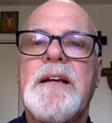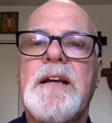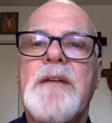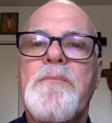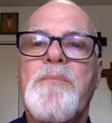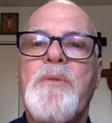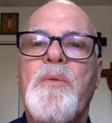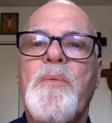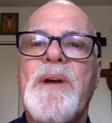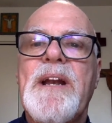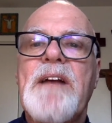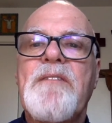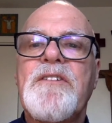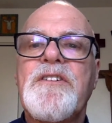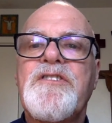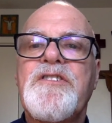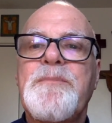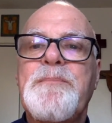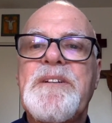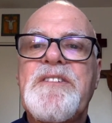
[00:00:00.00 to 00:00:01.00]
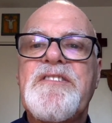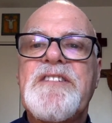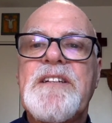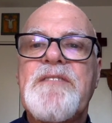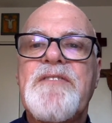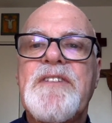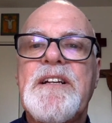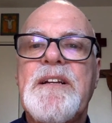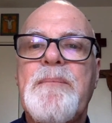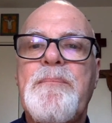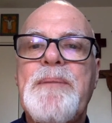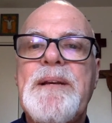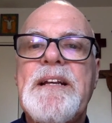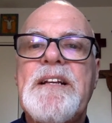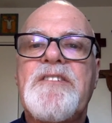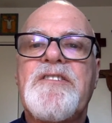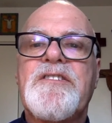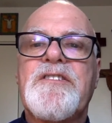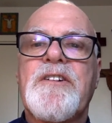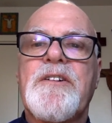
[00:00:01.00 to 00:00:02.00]
But whatever specific
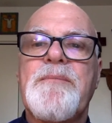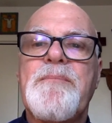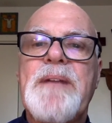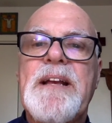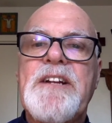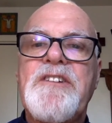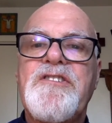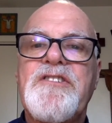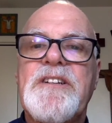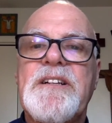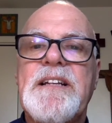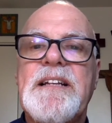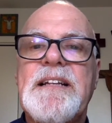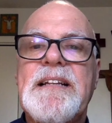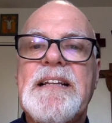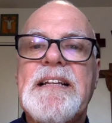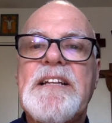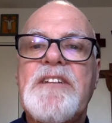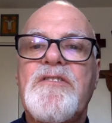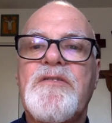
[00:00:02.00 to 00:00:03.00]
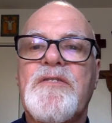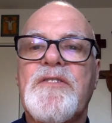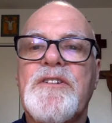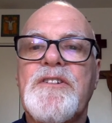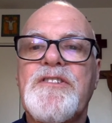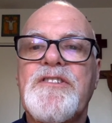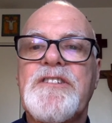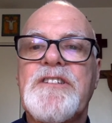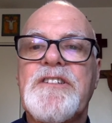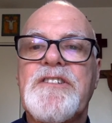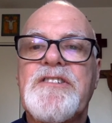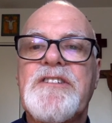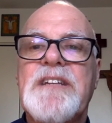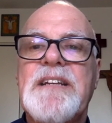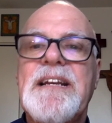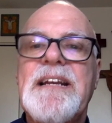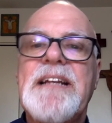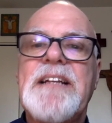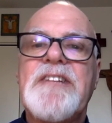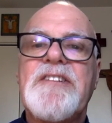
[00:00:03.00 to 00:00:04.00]
beasts are mentioned in these verses,
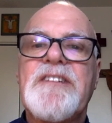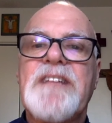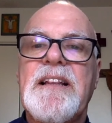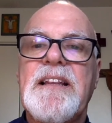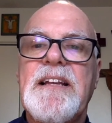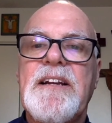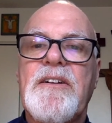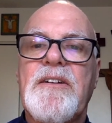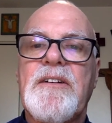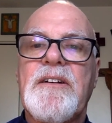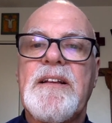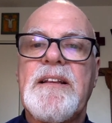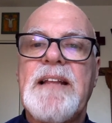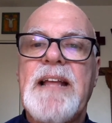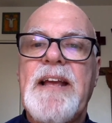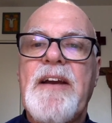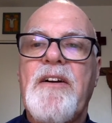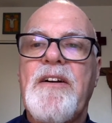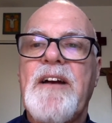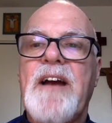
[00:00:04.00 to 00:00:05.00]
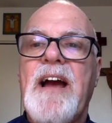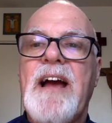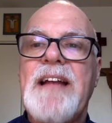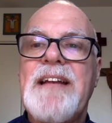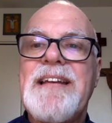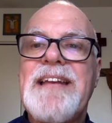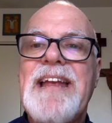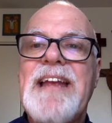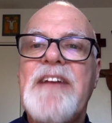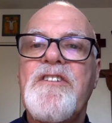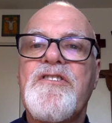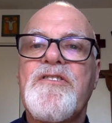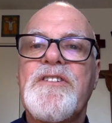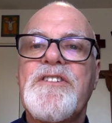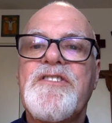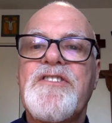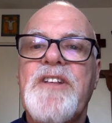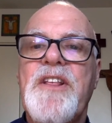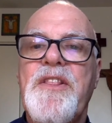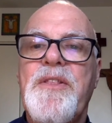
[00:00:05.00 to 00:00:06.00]
it is clear they are a
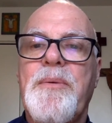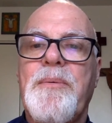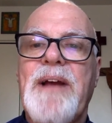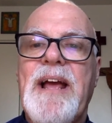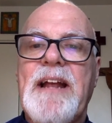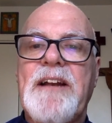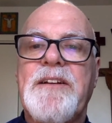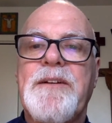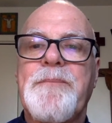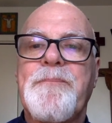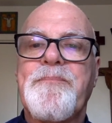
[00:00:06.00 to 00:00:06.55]
dangerous threat.